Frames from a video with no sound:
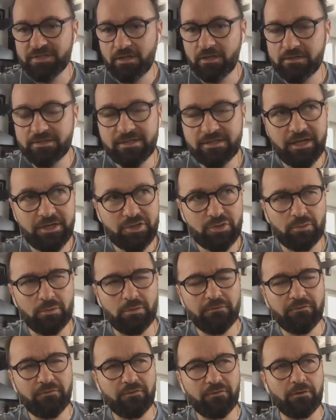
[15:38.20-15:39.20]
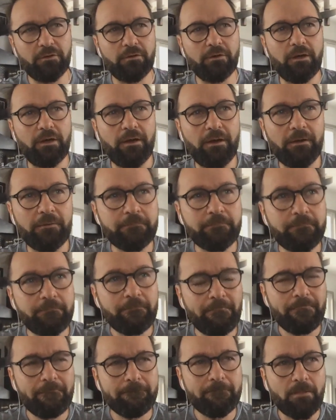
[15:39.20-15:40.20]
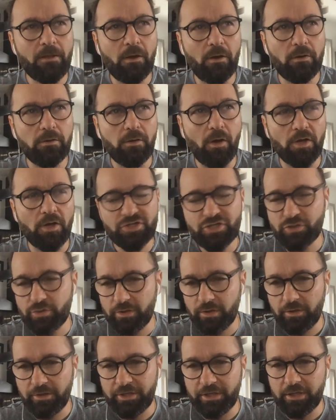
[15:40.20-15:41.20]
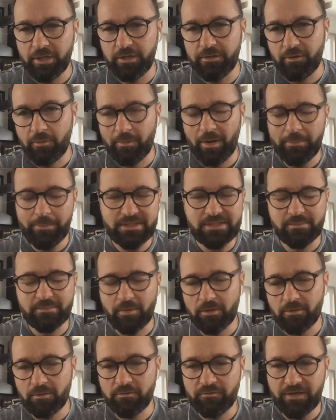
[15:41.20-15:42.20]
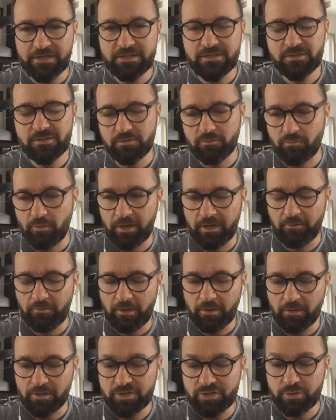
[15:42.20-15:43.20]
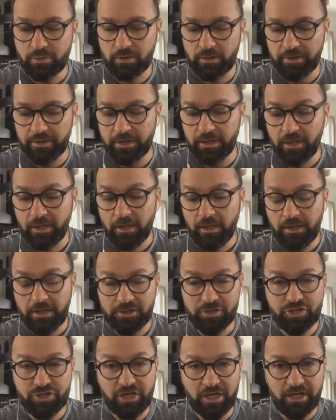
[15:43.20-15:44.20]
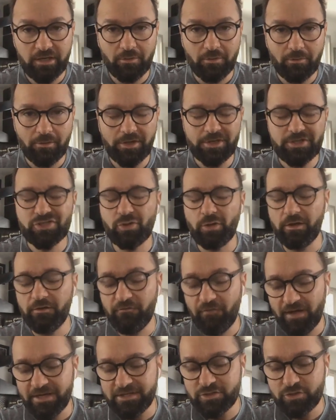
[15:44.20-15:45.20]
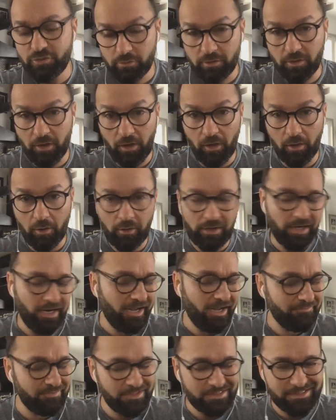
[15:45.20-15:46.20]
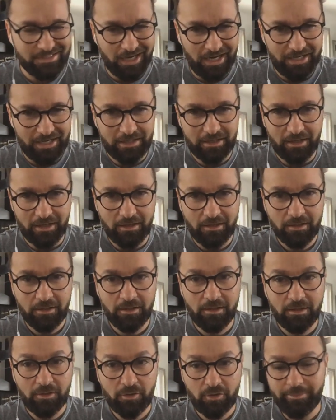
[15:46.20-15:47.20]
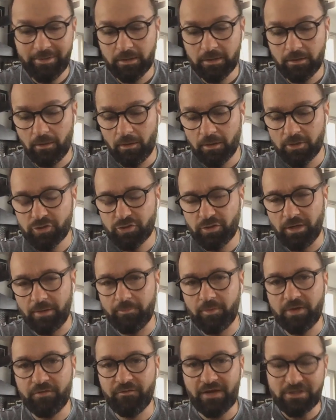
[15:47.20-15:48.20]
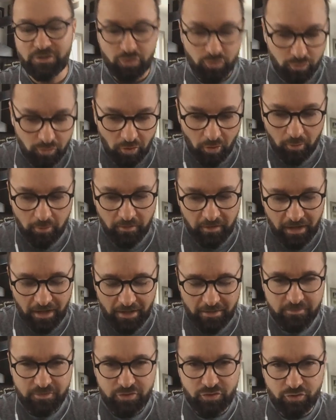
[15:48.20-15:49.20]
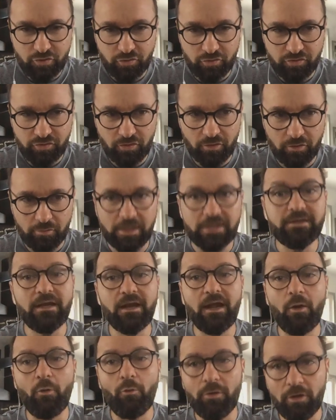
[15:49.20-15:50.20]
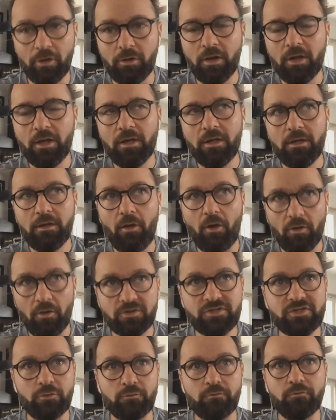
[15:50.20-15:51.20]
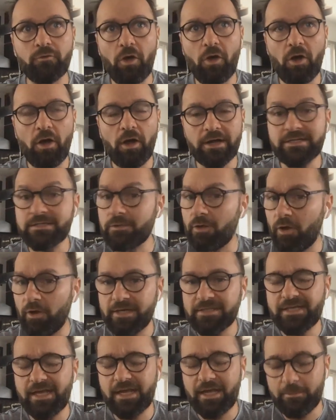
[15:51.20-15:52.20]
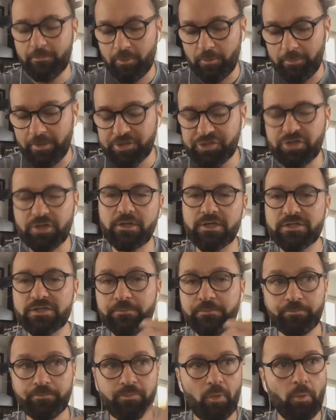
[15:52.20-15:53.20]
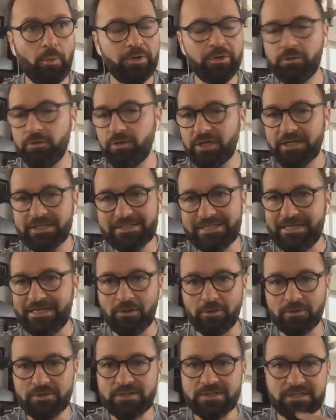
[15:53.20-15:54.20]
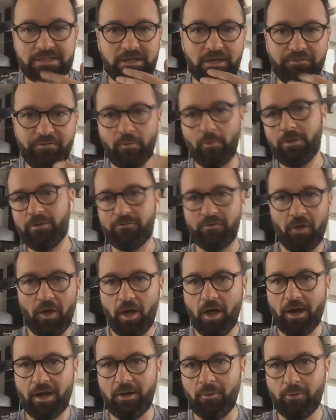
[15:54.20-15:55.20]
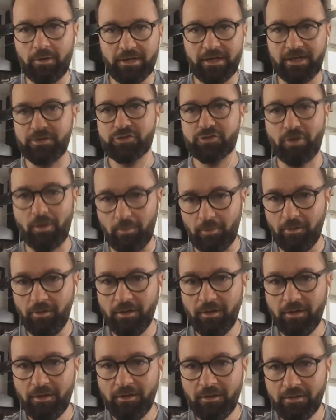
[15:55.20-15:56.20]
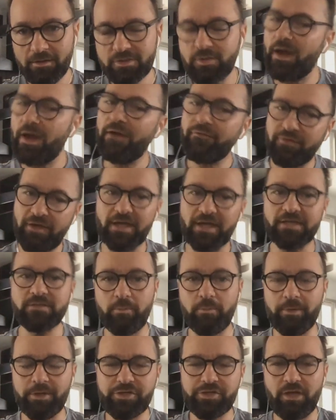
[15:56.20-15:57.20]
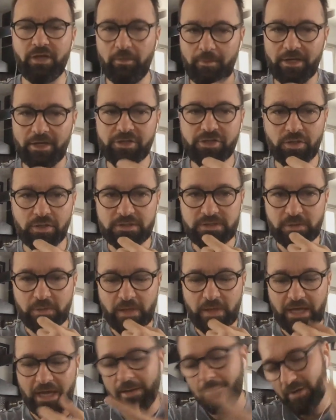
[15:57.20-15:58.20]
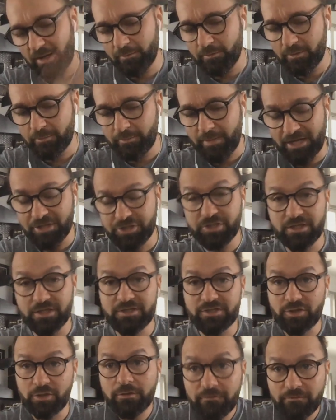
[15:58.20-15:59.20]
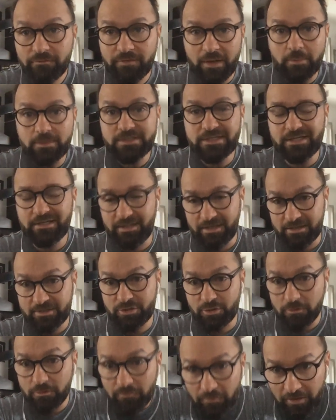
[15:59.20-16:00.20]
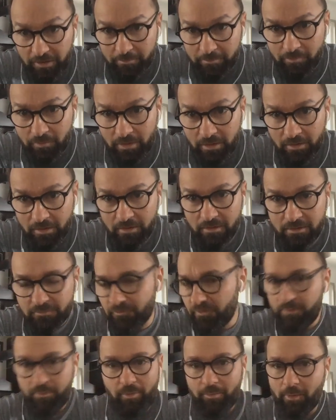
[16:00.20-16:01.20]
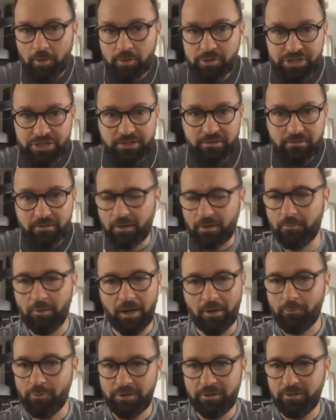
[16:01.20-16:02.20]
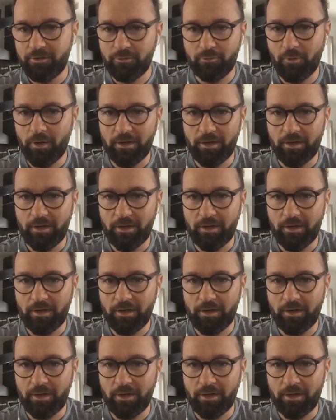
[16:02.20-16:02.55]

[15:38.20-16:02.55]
schedule for uh, Australia, and there might be some other events running around Australia in January. So if I do go, and I haven't decided yet, could be a long trip. If I do go to that tournament, then I will also vlog as long as I get permission. Because when you're in the casinos and stuff, I want to vlog. I don't want to get in trouble, so I have to ask permission and make sure it's okay. But I would imagine it's good. They would see that it's good for them. Yeah. Free promotion. Like, why wouldn't you want